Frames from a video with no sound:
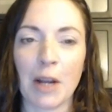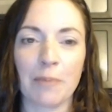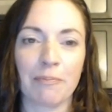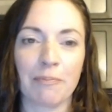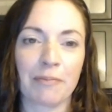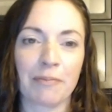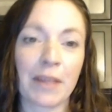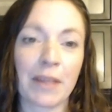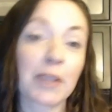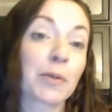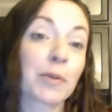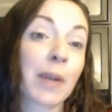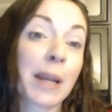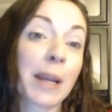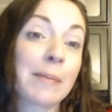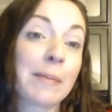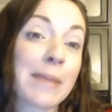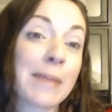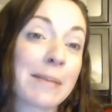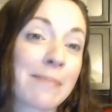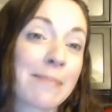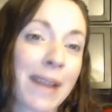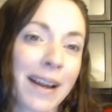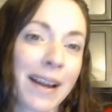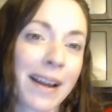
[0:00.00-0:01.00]
That's what I
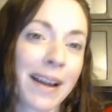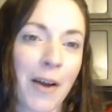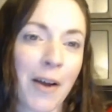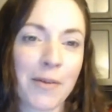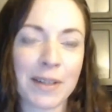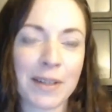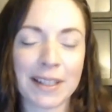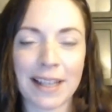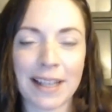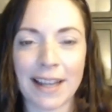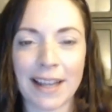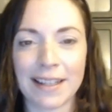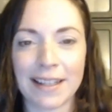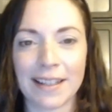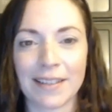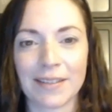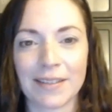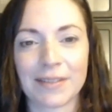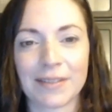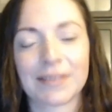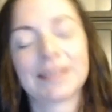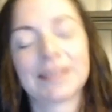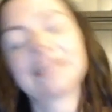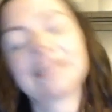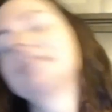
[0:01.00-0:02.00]
mean by always kind of
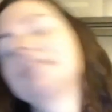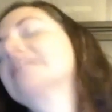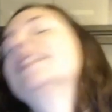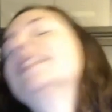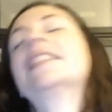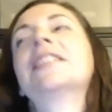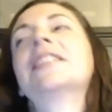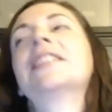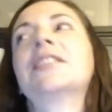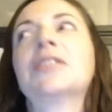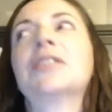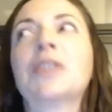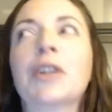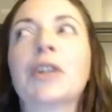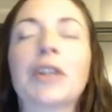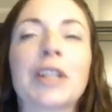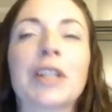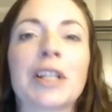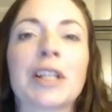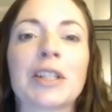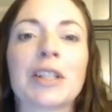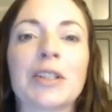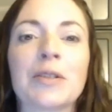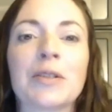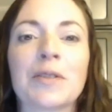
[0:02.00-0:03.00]

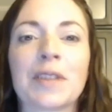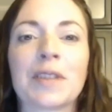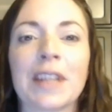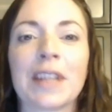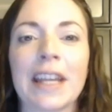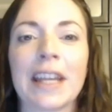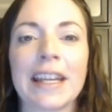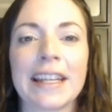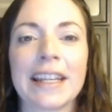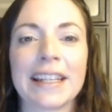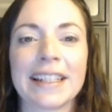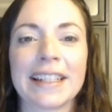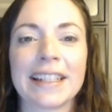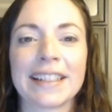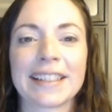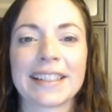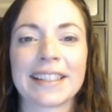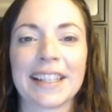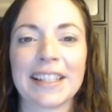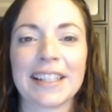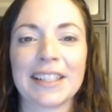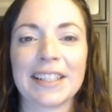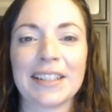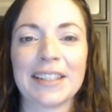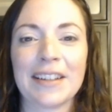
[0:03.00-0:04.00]
learning new things
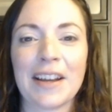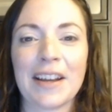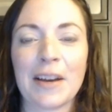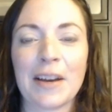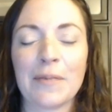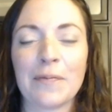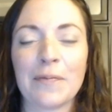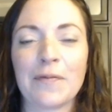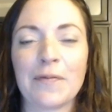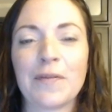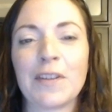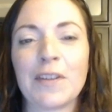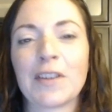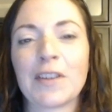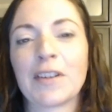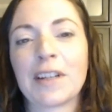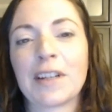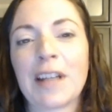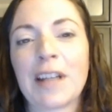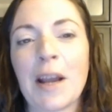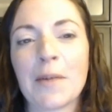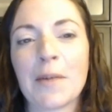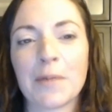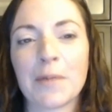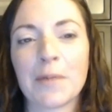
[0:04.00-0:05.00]
and
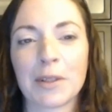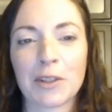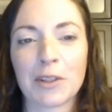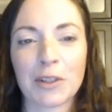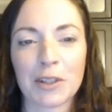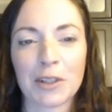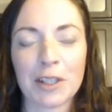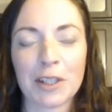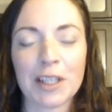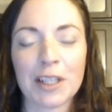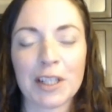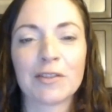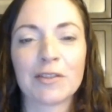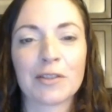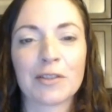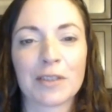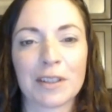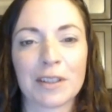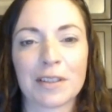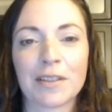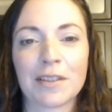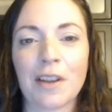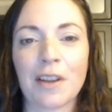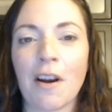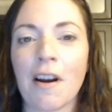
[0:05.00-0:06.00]
figuring out what your
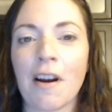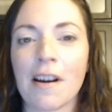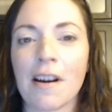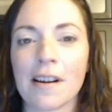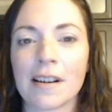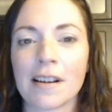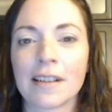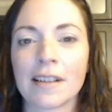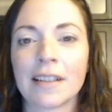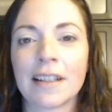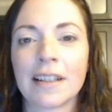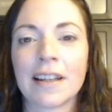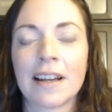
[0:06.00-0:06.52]
interests are.